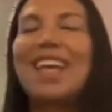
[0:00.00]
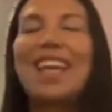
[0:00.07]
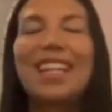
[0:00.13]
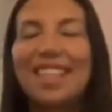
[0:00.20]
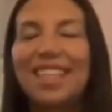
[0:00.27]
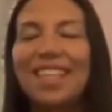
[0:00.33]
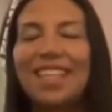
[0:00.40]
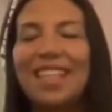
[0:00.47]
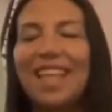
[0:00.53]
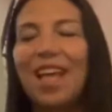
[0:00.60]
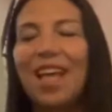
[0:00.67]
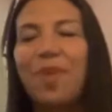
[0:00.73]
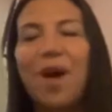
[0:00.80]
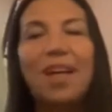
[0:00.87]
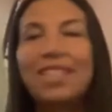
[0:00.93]
anything like
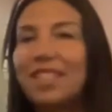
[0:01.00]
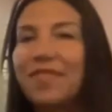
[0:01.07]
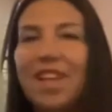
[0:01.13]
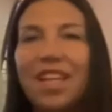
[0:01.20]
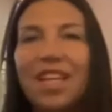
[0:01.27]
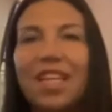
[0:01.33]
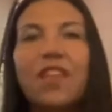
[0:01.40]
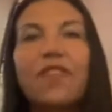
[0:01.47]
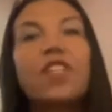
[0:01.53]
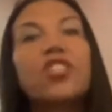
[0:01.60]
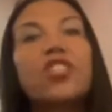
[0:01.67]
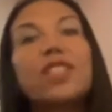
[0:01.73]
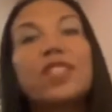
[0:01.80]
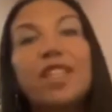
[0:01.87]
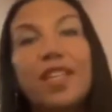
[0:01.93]
that. Positive, negative, it
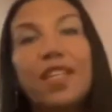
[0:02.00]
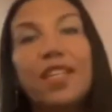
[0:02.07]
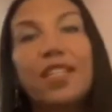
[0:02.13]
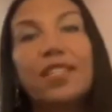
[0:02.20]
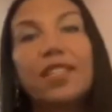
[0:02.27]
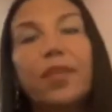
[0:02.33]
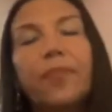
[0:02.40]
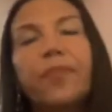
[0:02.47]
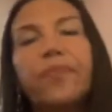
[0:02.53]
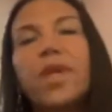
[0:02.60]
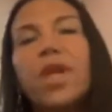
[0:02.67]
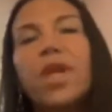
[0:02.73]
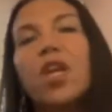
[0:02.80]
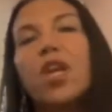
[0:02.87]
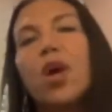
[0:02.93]
just is.
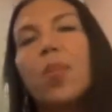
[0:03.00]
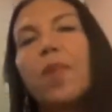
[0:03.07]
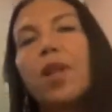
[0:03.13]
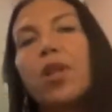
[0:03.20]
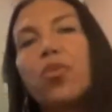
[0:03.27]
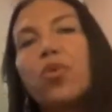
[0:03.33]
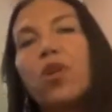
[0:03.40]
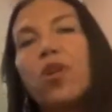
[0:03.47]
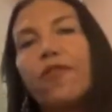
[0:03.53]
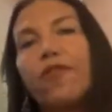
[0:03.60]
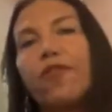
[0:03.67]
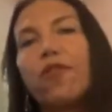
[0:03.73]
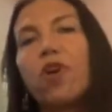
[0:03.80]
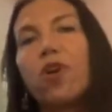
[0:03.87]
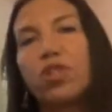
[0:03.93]
But in order
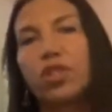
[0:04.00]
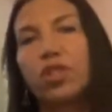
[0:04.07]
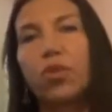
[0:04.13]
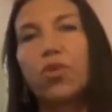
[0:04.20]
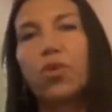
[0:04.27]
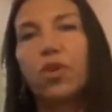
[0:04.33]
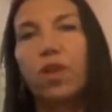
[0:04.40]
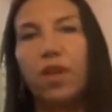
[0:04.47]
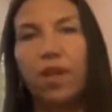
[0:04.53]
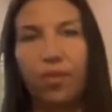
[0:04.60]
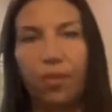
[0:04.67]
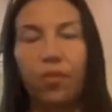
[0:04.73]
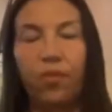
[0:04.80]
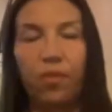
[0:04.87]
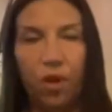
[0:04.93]
for our soul,
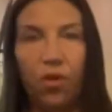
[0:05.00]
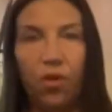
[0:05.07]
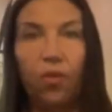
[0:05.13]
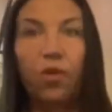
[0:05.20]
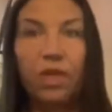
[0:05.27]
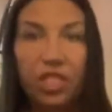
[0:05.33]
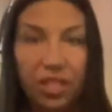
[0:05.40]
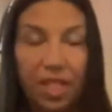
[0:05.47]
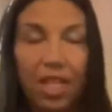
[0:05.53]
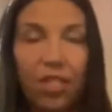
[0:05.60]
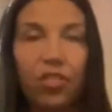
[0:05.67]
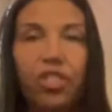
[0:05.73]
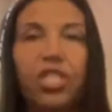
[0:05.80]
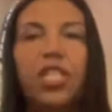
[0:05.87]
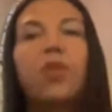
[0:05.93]
uh, which is
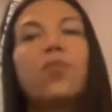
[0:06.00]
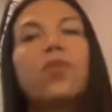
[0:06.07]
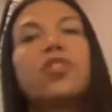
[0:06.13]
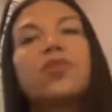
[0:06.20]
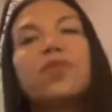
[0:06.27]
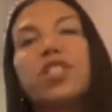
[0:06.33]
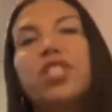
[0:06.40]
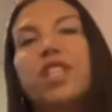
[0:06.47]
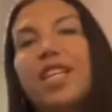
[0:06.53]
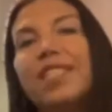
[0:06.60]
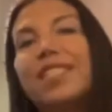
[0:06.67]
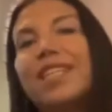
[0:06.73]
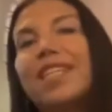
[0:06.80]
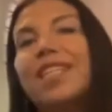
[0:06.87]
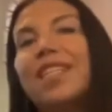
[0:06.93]
energy, which
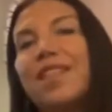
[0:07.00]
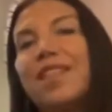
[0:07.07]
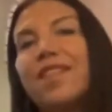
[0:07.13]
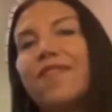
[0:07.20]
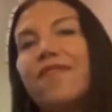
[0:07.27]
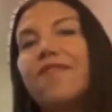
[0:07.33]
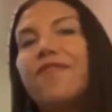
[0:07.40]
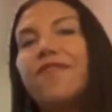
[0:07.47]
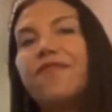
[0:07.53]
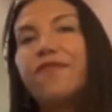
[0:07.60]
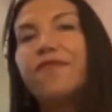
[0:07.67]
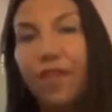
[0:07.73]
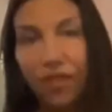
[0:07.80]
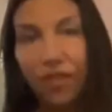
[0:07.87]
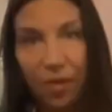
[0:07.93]
originates in the
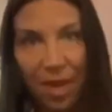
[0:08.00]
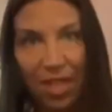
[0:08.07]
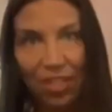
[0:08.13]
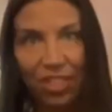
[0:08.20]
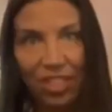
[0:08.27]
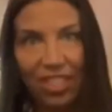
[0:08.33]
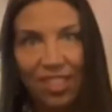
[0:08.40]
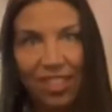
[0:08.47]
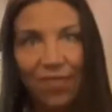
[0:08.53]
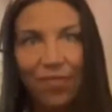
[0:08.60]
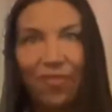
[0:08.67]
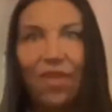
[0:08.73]
fifth dimension,